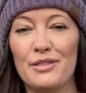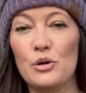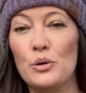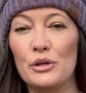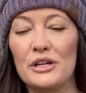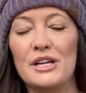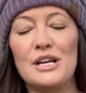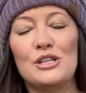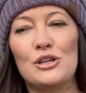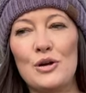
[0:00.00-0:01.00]
the cooler.
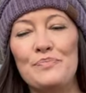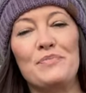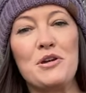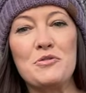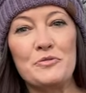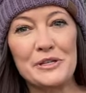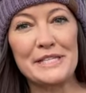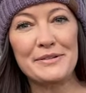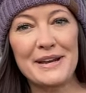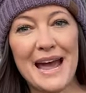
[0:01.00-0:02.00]
So we'll
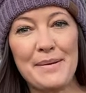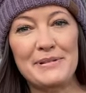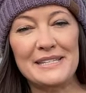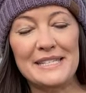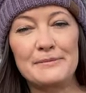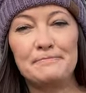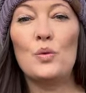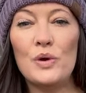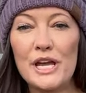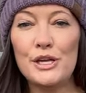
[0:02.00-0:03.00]
see what happens.
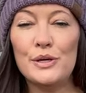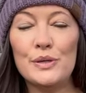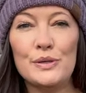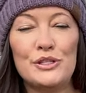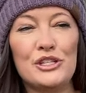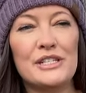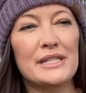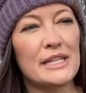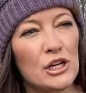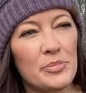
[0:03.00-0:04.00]
We used just a
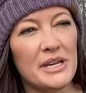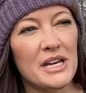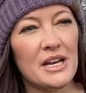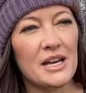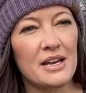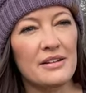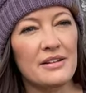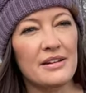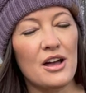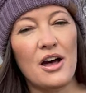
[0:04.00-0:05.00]
little bit, of
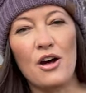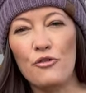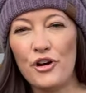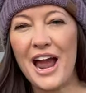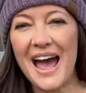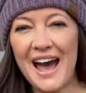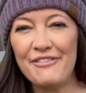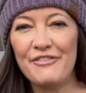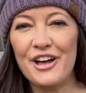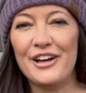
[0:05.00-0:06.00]
uh, uh, over half
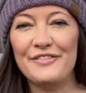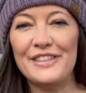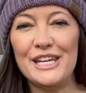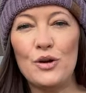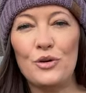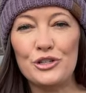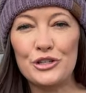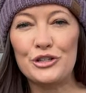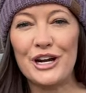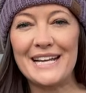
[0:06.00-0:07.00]
of the
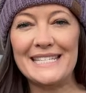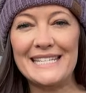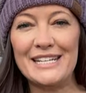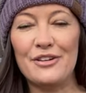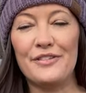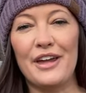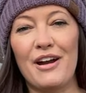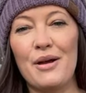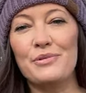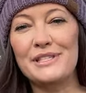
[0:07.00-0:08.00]
orchard grass seed over there.
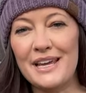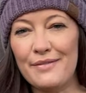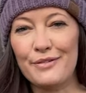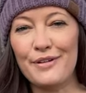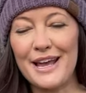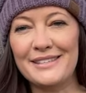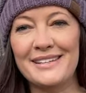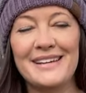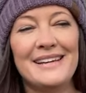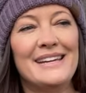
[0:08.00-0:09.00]
I will save the rest.
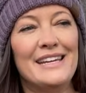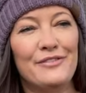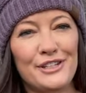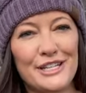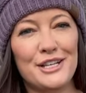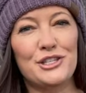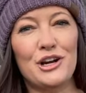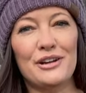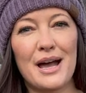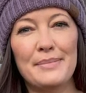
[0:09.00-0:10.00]
If it does
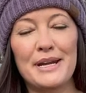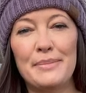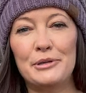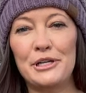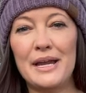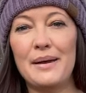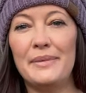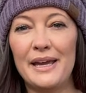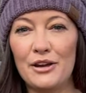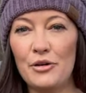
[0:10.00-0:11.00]
start coming up good, I
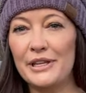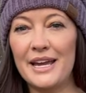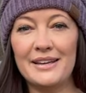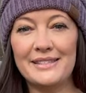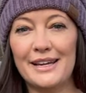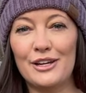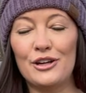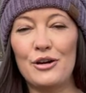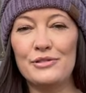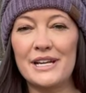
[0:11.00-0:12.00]
may go lay a second
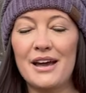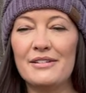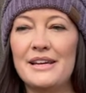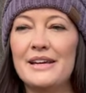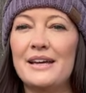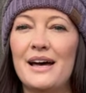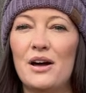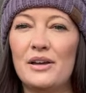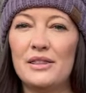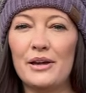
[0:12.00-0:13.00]
coat down uh,
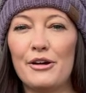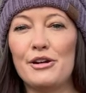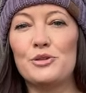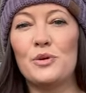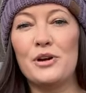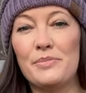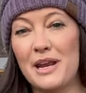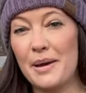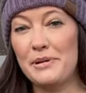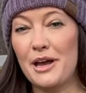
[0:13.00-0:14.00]
in the areas where it may
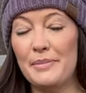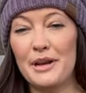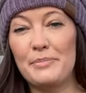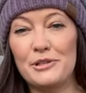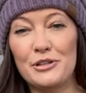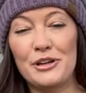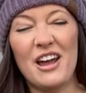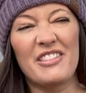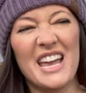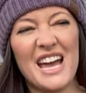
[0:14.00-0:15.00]
not be coming up as good. I
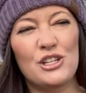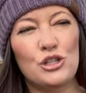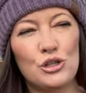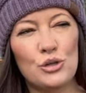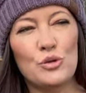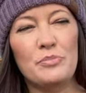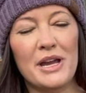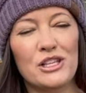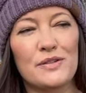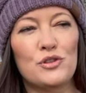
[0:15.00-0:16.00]
only had two
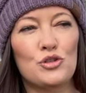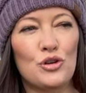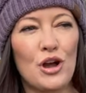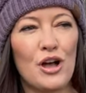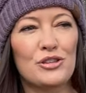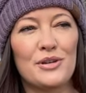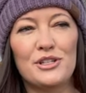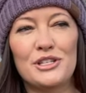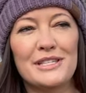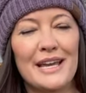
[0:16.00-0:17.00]
bales of straw, so I
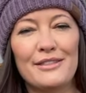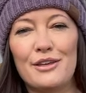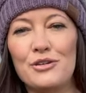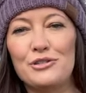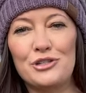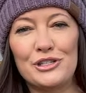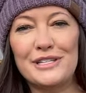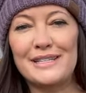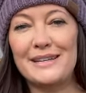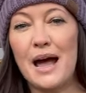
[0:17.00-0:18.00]
just laid those just
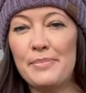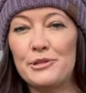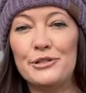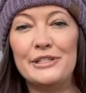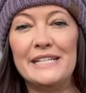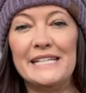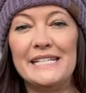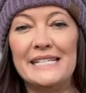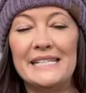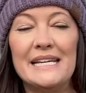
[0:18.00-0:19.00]
as an opportunity
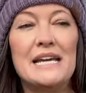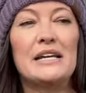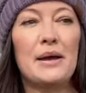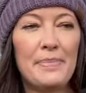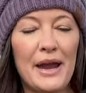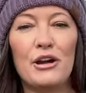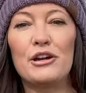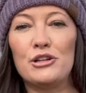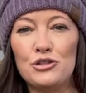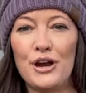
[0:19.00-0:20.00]
to compare and
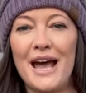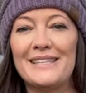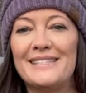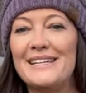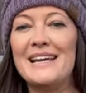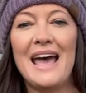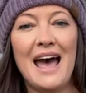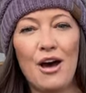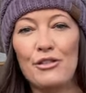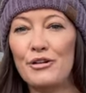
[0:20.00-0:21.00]
contrast
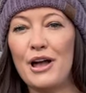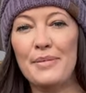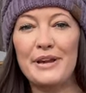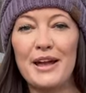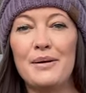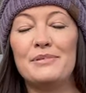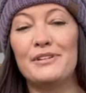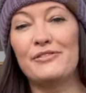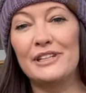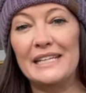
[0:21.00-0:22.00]
how they're coming up
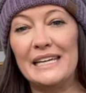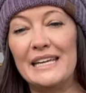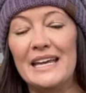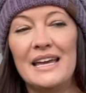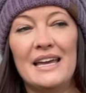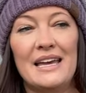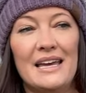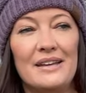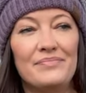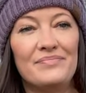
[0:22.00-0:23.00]
differently,
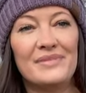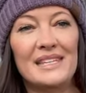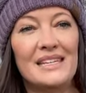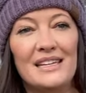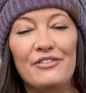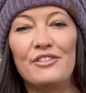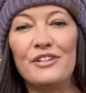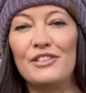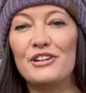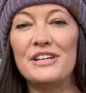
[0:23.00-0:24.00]
if, if
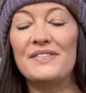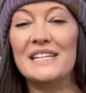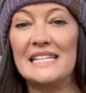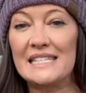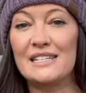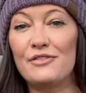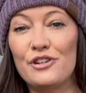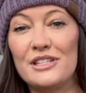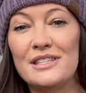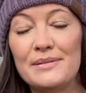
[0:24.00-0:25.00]
there even is a
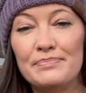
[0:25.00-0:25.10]
difference